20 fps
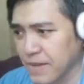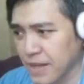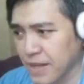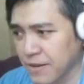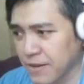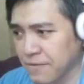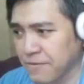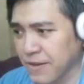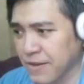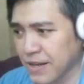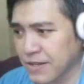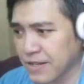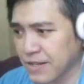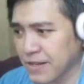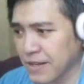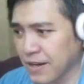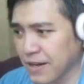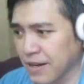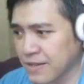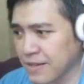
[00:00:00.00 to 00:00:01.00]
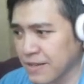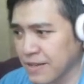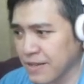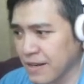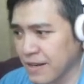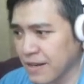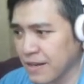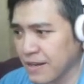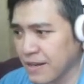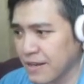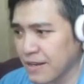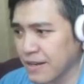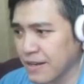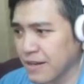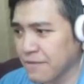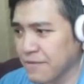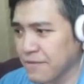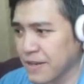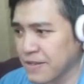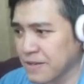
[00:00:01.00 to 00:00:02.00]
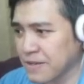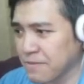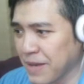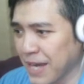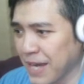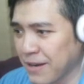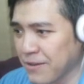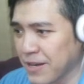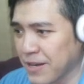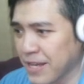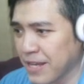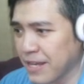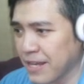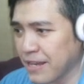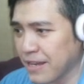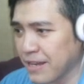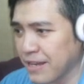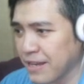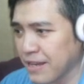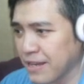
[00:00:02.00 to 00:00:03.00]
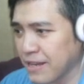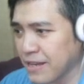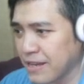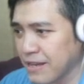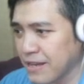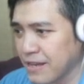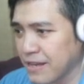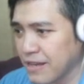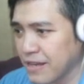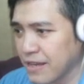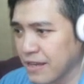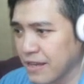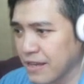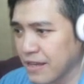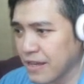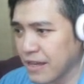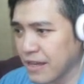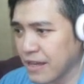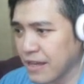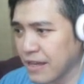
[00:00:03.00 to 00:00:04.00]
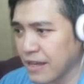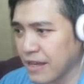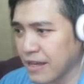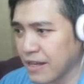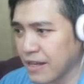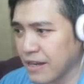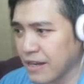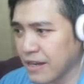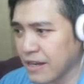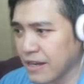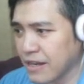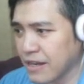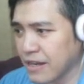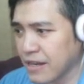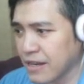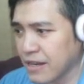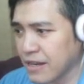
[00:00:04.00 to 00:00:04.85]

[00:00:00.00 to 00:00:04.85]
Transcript: Refresh the oxygen, refresh the battery, and